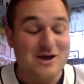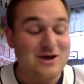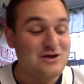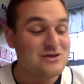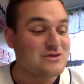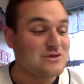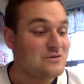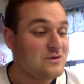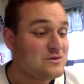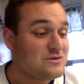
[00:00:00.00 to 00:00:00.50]

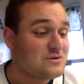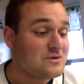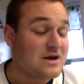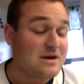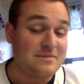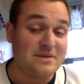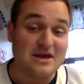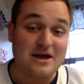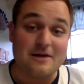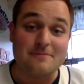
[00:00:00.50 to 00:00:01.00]
So those are
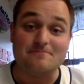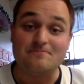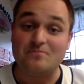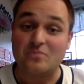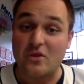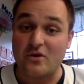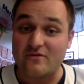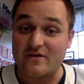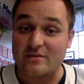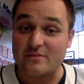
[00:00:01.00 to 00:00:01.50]
coming up
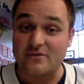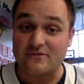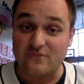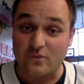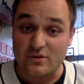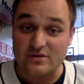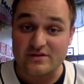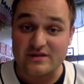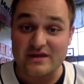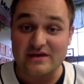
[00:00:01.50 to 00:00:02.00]
November
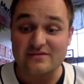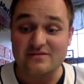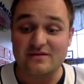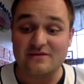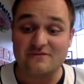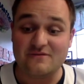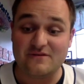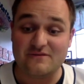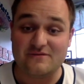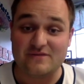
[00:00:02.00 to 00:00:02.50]
14th,
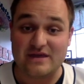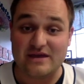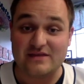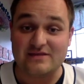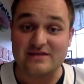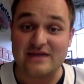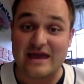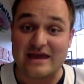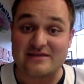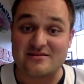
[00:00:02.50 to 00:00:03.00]
15th,
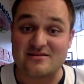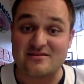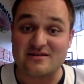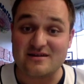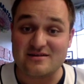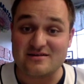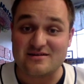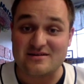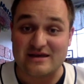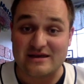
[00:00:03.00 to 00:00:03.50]
and
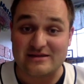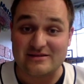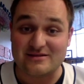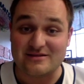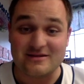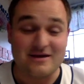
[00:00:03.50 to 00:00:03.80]
16th.